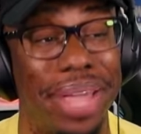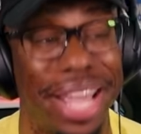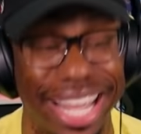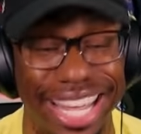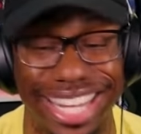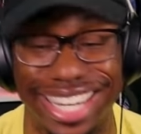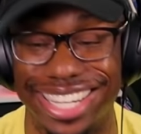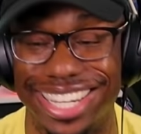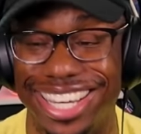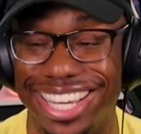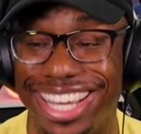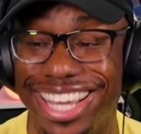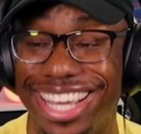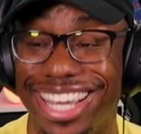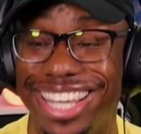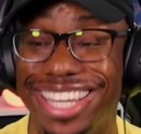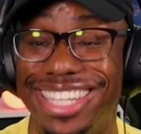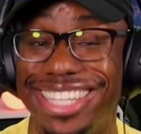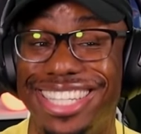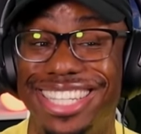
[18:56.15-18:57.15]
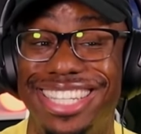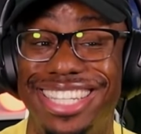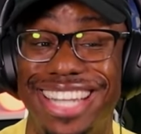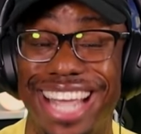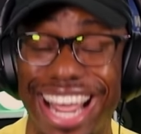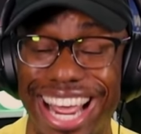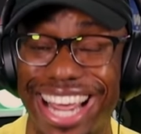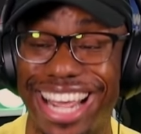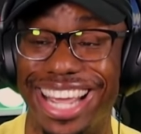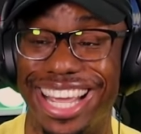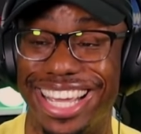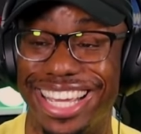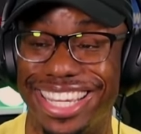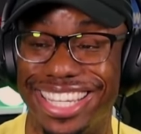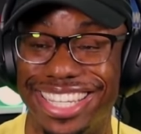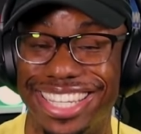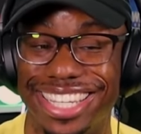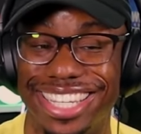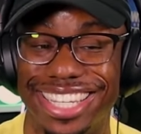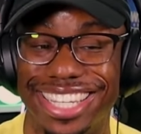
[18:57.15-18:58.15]
paint.
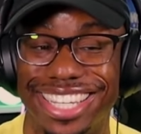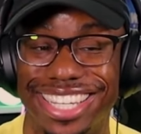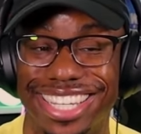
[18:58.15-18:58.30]
Dang.